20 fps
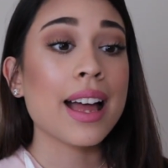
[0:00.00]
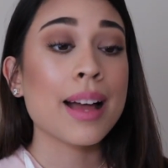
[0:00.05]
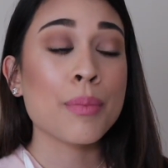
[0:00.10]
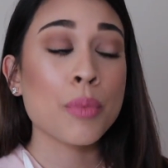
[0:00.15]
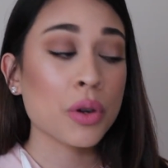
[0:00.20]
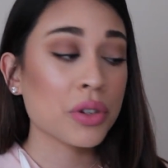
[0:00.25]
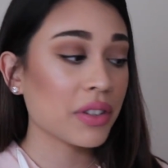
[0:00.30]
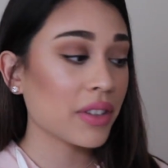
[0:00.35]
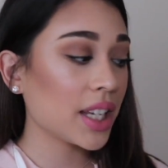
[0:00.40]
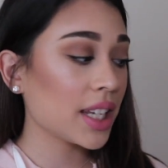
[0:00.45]

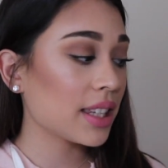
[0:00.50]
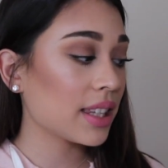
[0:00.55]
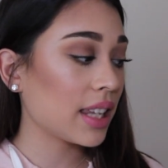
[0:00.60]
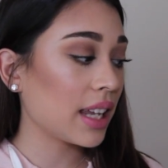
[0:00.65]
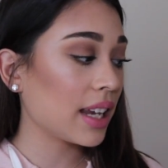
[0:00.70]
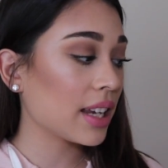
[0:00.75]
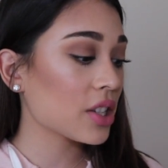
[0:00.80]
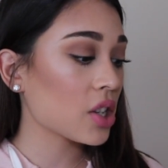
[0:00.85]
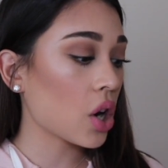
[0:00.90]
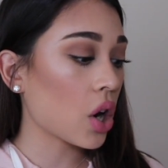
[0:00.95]
Most of these
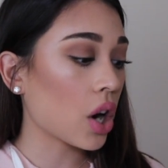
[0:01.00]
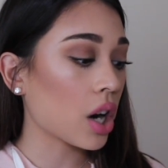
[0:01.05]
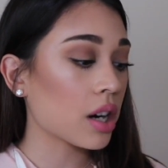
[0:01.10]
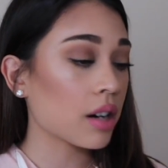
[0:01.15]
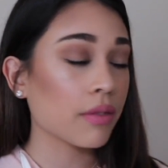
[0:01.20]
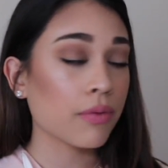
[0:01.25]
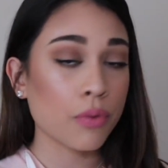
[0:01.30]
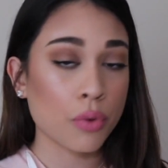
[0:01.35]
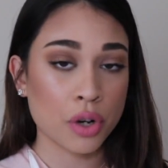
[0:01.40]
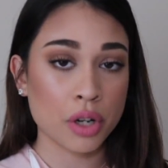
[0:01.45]
things
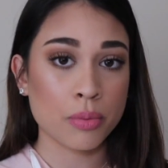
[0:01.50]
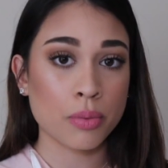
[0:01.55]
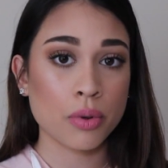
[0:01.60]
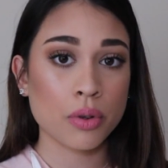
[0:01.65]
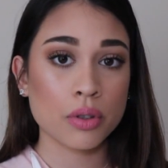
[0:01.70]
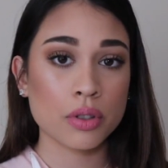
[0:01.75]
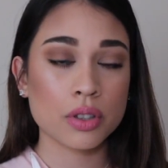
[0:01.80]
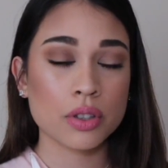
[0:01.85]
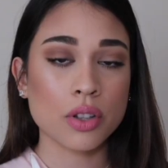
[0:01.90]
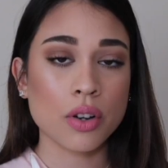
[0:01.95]
are
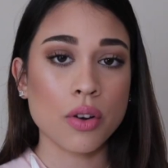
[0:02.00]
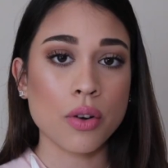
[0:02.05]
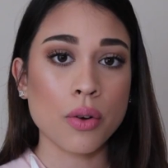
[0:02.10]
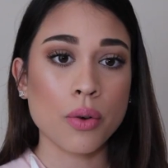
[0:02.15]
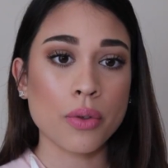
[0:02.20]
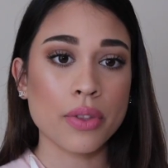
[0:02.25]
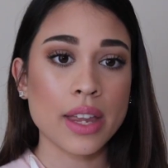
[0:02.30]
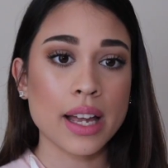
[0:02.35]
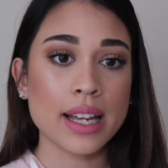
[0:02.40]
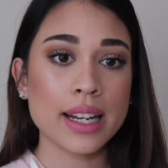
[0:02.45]
affordable,
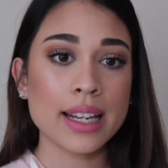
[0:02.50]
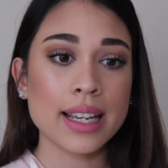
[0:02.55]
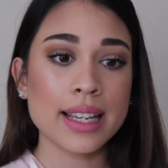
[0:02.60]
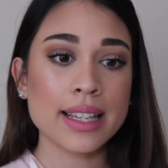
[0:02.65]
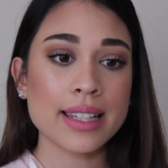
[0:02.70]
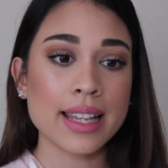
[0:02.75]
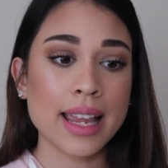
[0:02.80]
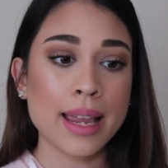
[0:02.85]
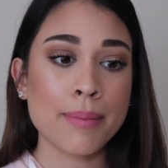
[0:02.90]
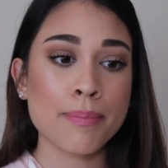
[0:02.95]
so that
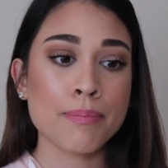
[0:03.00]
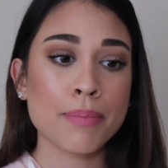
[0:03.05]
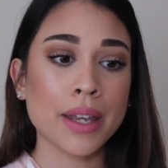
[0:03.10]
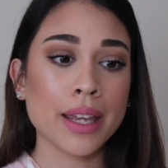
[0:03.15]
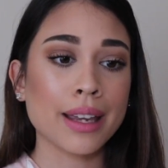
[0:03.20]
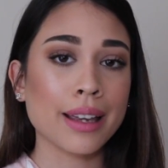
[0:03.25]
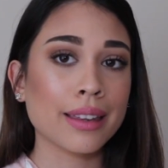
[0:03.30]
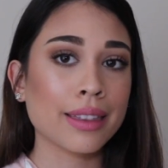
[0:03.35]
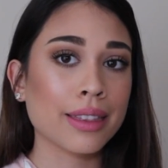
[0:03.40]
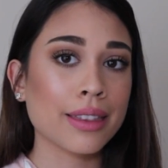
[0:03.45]
is a
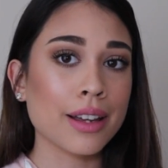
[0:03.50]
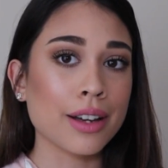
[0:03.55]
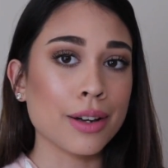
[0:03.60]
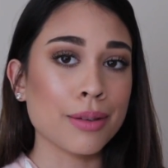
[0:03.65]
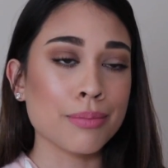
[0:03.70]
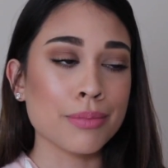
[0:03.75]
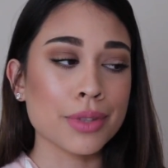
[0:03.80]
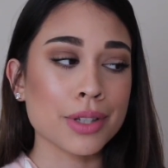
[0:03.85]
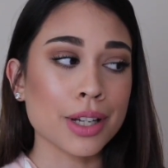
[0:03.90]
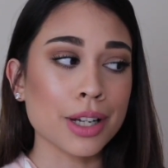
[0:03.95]
big
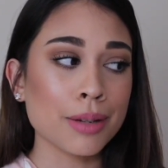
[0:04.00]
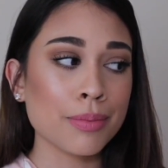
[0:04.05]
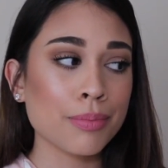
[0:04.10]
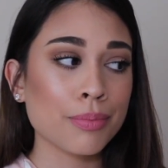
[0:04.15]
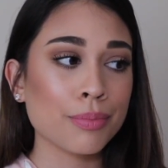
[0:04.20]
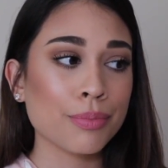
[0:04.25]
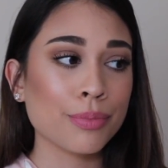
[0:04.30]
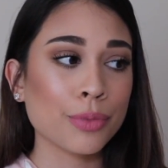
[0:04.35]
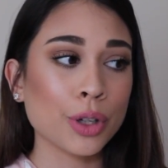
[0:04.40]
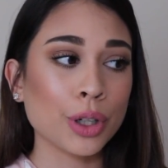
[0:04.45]
thumbs
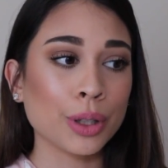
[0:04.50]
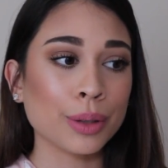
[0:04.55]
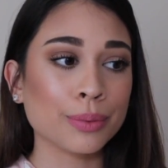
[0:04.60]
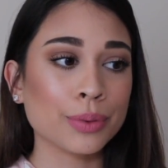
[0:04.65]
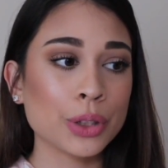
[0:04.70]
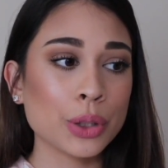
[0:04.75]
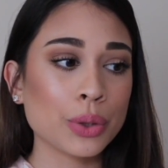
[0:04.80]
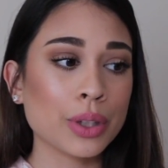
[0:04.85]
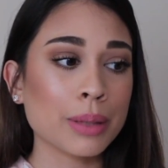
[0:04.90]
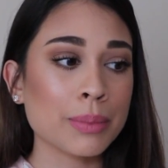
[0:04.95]
up. Well,
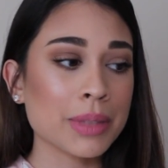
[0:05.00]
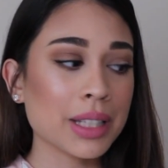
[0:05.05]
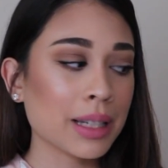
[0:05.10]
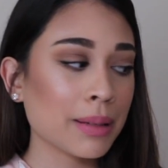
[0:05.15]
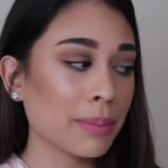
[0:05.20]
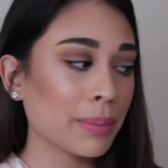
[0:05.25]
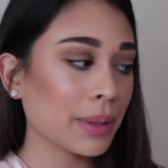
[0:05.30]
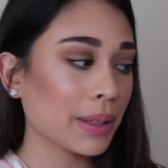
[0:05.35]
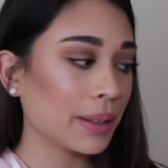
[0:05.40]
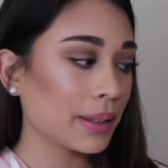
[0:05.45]
2 thumbs
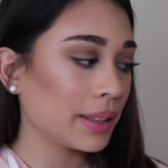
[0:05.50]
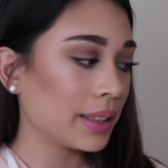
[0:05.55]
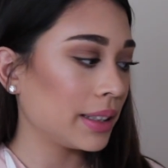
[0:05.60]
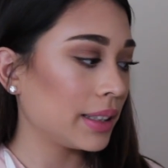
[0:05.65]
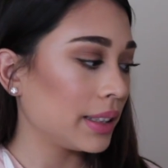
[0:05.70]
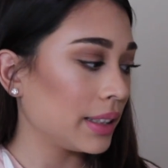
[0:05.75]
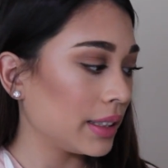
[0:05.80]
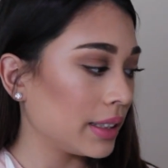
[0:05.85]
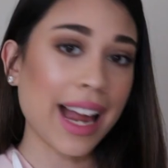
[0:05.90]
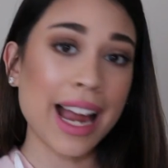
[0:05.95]
up.
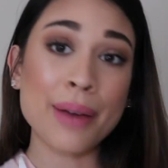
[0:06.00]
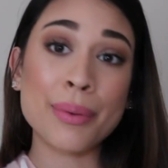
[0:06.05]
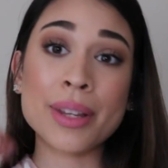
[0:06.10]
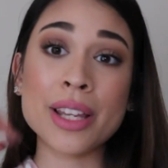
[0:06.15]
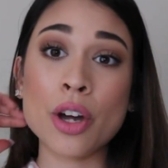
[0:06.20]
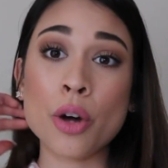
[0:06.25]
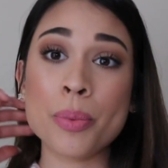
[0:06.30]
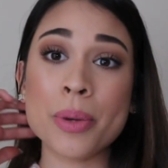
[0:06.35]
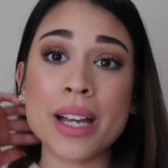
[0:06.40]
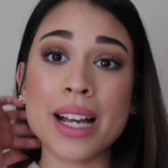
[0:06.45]
I
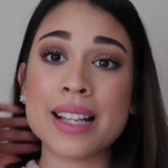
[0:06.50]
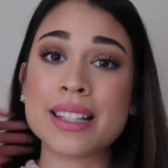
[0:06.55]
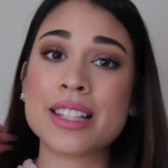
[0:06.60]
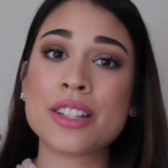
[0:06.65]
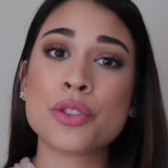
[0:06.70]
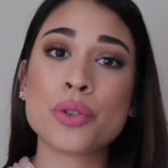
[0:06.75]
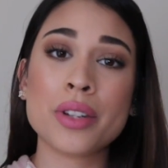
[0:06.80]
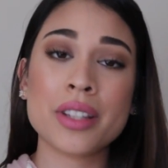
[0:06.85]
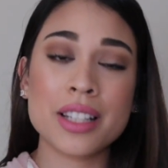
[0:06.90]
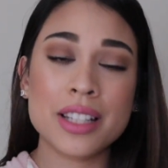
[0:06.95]
really hope you guys
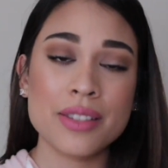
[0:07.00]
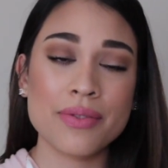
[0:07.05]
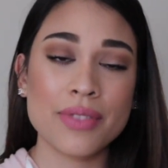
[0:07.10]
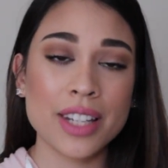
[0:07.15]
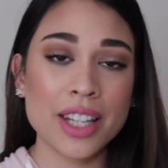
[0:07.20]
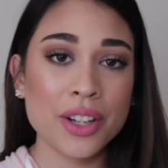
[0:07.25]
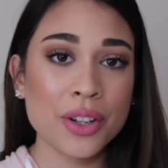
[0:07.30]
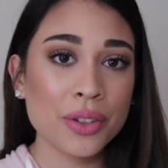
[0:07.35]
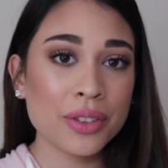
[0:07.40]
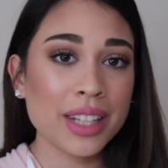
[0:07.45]
enjoyed this
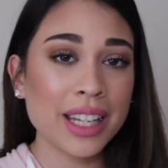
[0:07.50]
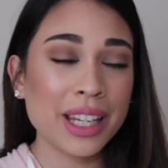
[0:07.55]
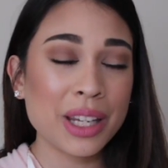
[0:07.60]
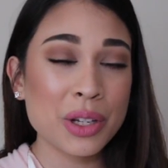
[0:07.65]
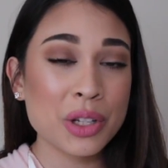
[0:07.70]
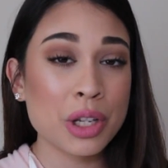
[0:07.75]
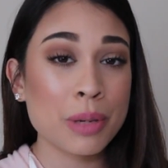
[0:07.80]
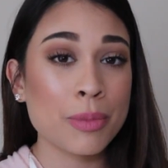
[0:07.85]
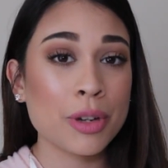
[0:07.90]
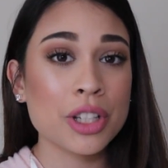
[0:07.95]
video. Thank
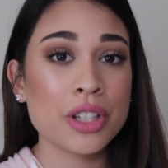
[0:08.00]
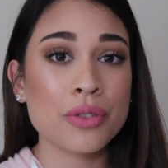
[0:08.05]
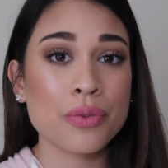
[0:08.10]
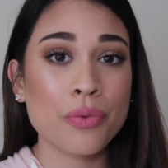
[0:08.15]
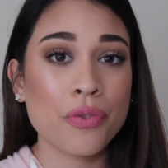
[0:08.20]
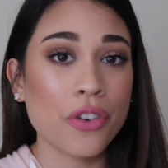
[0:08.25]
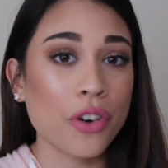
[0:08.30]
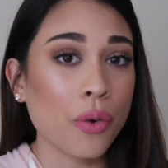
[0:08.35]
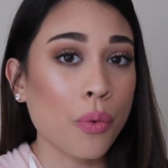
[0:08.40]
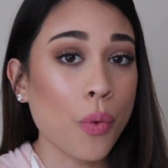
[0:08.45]
you so much
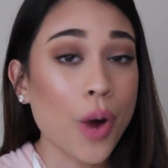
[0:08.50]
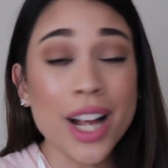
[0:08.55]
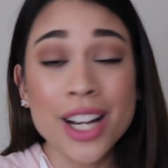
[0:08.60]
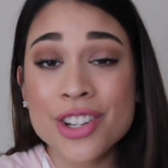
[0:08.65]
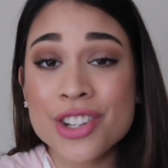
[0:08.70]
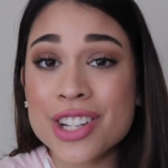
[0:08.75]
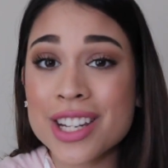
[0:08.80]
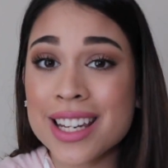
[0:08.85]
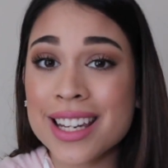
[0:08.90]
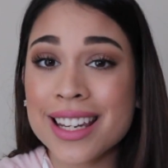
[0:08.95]
for
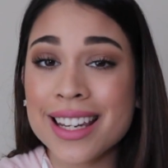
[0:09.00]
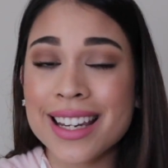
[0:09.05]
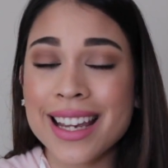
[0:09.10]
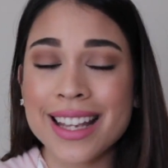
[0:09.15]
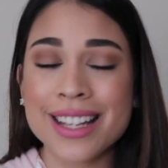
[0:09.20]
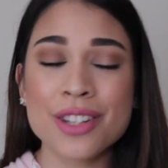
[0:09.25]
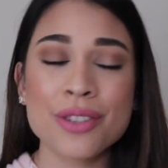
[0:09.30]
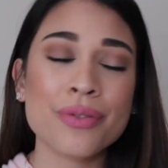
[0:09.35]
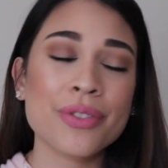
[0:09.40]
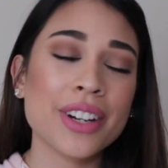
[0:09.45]
watching.
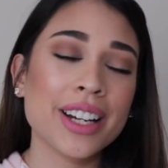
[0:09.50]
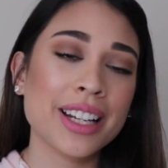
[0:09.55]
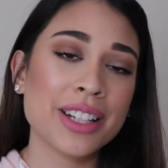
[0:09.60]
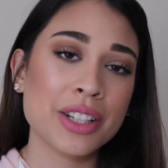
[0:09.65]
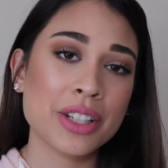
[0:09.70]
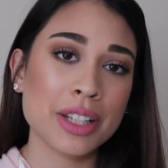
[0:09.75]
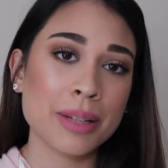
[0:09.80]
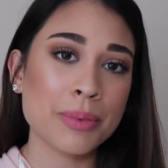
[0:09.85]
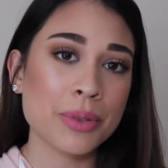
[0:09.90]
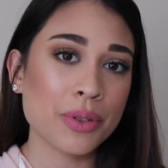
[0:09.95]
And don't forget
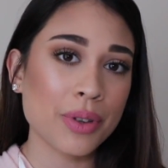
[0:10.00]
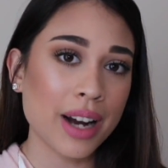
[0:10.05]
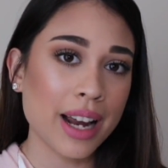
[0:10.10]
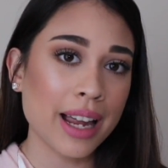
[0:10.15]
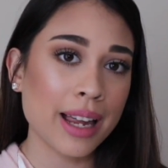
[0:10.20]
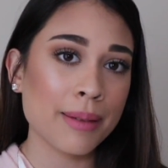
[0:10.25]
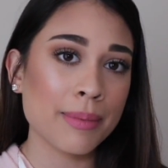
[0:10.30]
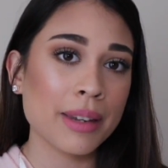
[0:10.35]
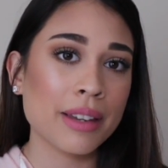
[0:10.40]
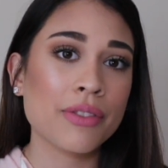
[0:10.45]
to
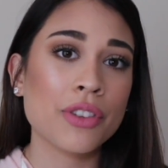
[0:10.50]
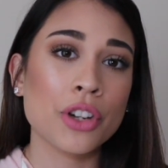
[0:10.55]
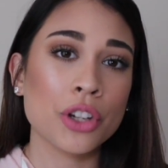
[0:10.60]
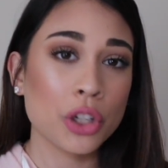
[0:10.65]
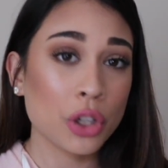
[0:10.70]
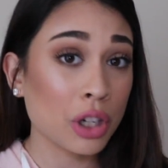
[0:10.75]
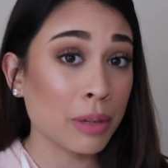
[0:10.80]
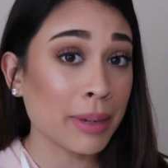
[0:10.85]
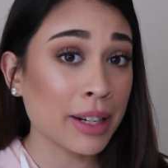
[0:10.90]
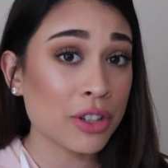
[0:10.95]
subscribe if you're
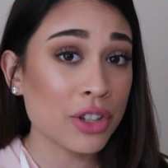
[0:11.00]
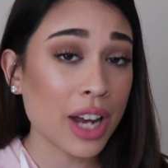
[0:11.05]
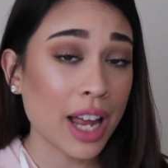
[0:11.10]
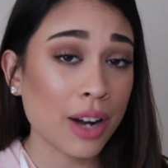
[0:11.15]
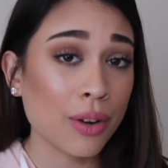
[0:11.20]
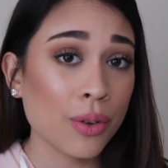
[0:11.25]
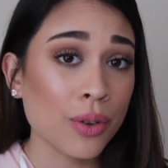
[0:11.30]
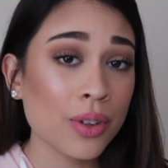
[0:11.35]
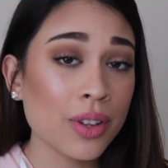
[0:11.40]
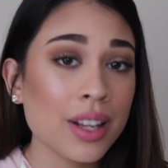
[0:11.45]
new to my
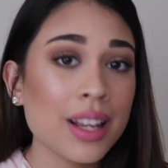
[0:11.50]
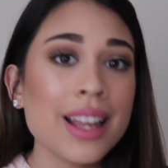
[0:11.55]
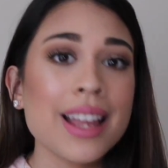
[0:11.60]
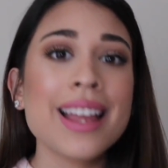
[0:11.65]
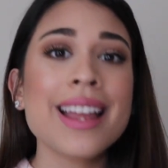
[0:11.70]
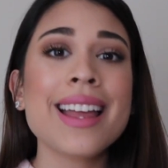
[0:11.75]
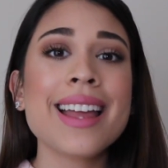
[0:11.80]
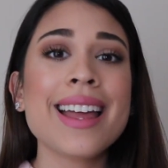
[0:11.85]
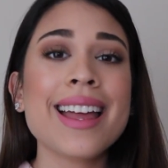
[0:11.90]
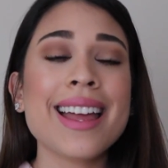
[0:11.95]
channel.
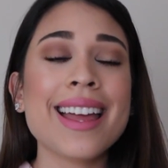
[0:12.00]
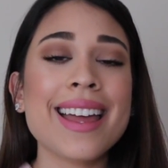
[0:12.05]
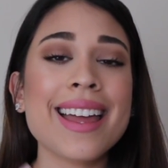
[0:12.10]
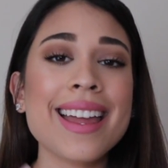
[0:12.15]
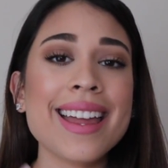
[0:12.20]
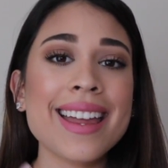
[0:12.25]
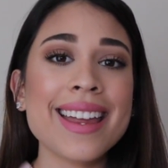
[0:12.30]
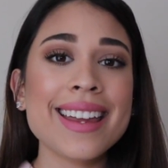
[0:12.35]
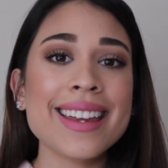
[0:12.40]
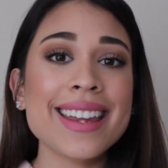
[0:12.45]

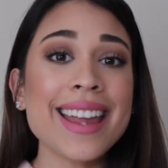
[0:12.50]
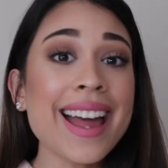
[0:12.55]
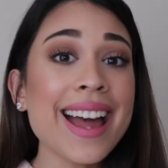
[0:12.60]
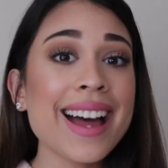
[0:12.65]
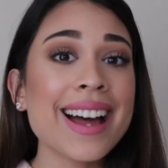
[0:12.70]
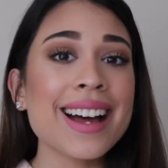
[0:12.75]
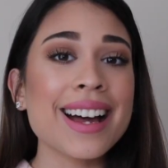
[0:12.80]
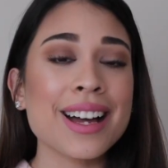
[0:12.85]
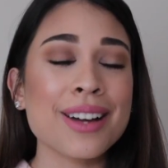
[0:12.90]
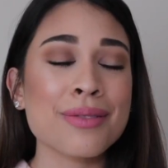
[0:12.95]
And yeah,
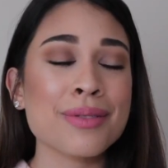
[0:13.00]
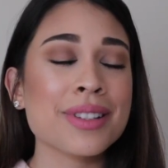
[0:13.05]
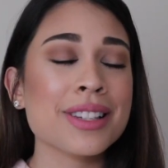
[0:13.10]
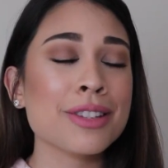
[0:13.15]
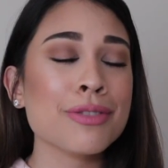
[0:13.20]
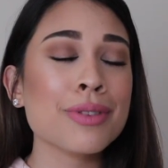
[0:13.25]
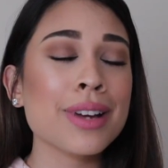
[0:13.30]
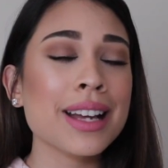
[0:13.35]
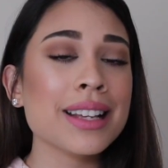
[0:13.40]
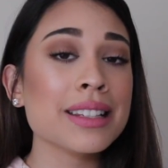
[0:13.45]
I will
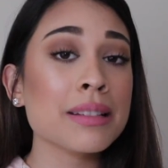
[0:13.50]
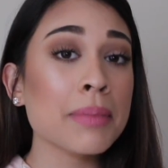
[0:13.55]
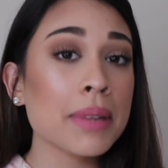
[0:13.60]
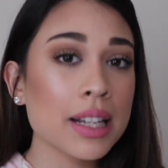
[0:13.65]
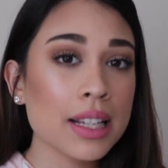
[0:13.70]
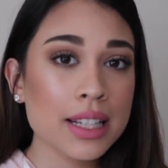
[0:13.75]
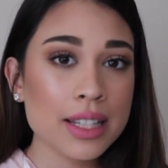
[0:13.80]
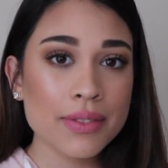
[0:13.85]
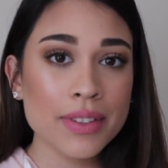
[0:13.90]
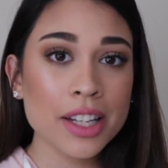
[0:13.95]
see you guys in my
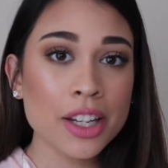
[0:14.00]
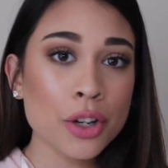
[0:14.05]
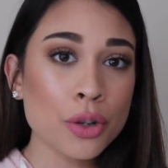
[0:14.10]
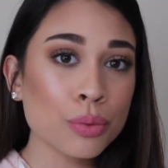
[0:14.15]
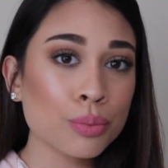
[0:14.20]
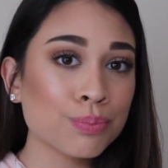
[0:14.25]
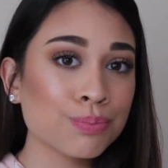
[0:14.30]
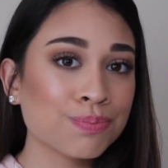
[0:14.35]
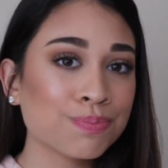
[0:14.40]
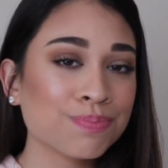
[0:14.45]
next video.